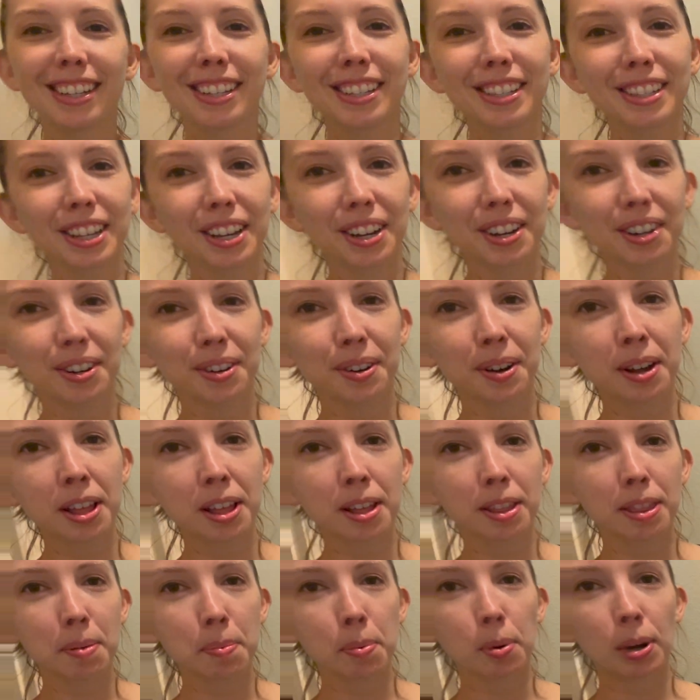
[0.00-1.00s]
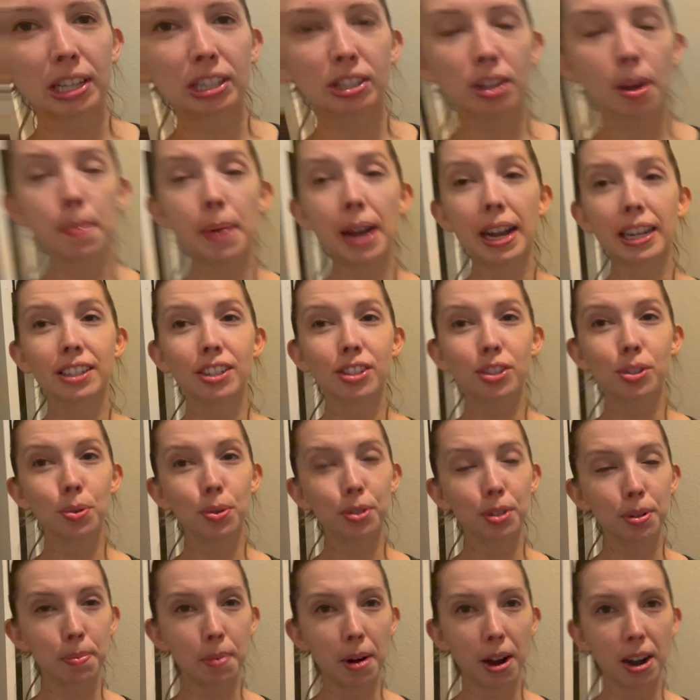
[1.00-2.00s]
so the boys go back to school
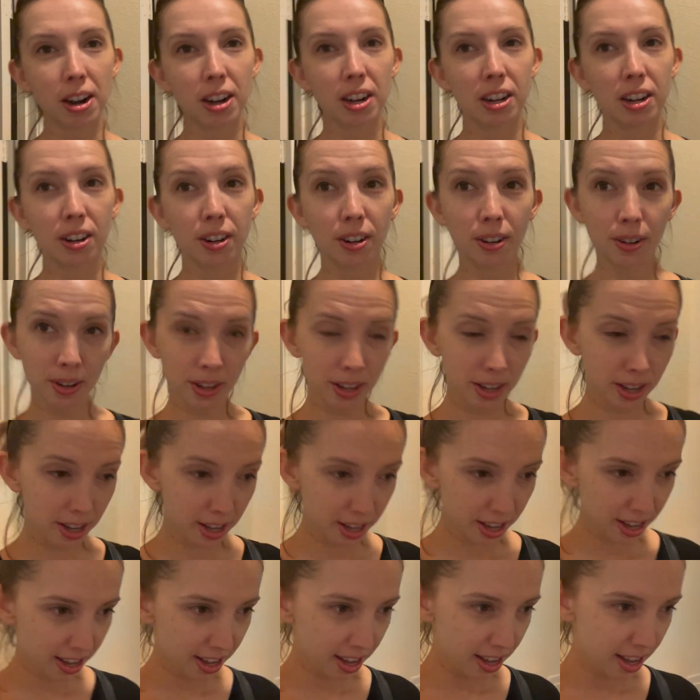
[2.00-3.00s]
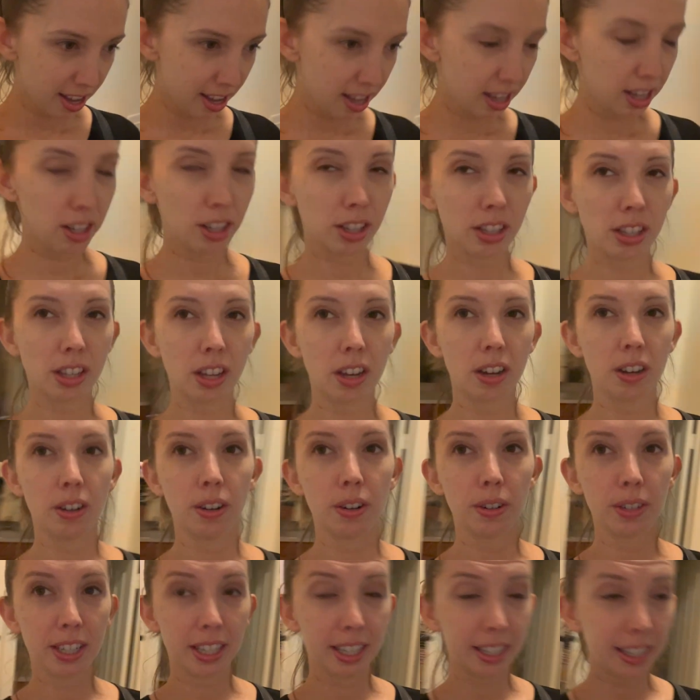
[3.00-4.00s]
tomorrow.
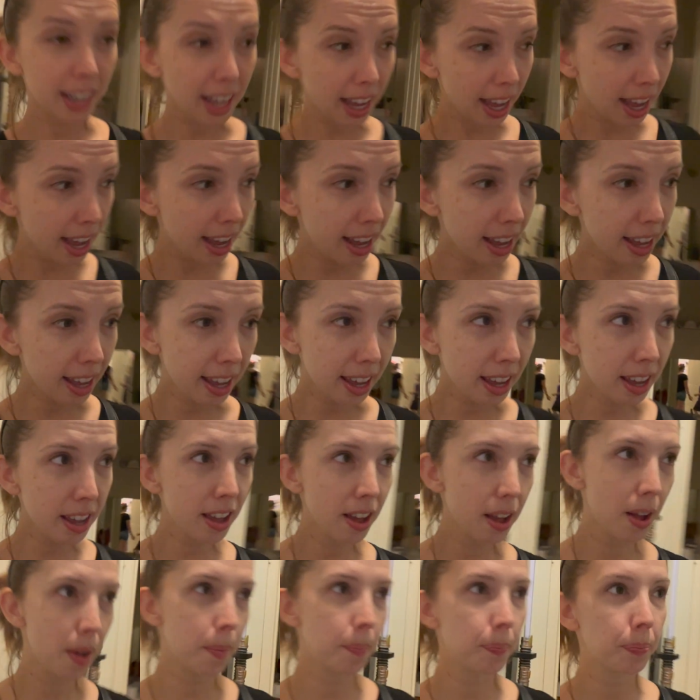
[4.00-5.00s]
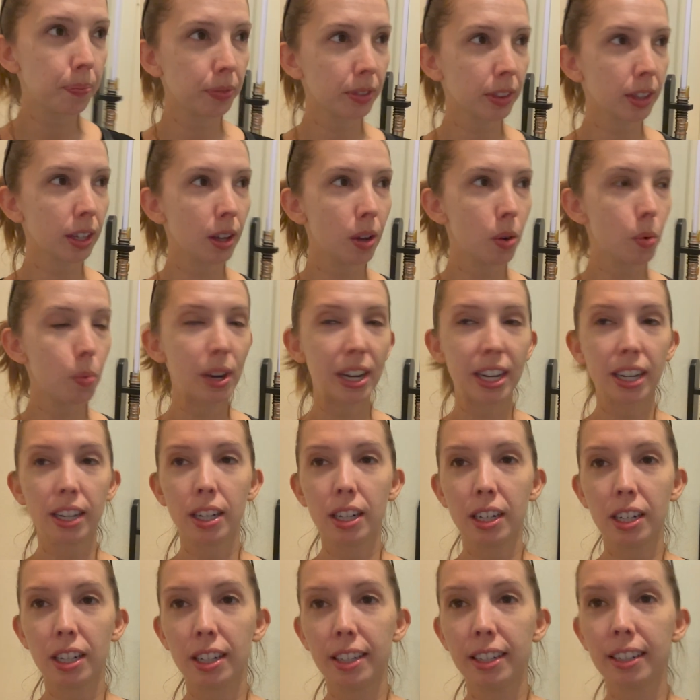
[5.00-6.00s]
So today
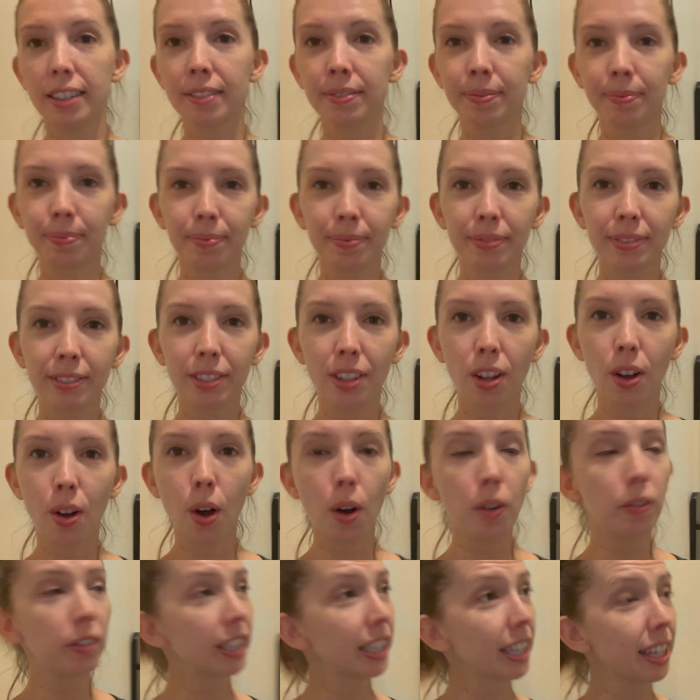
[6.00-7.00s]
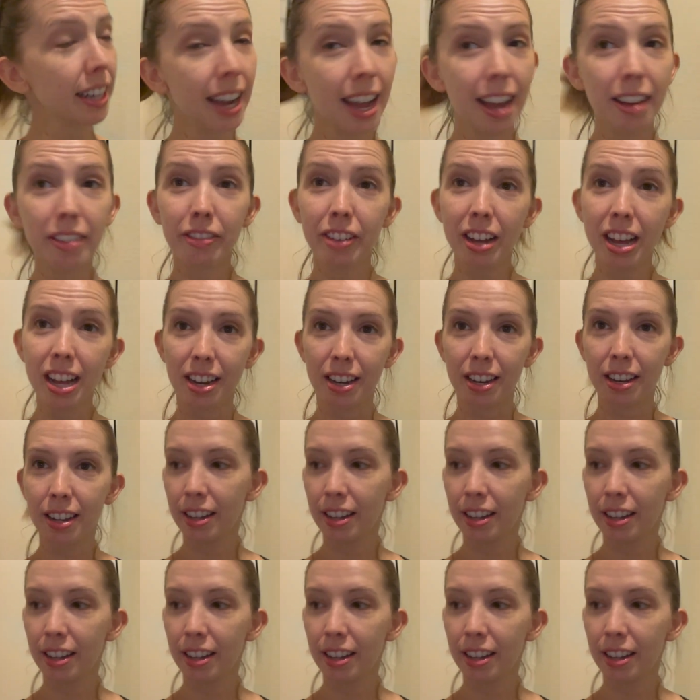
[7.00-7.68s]
we're no. hopefully gonna have fun.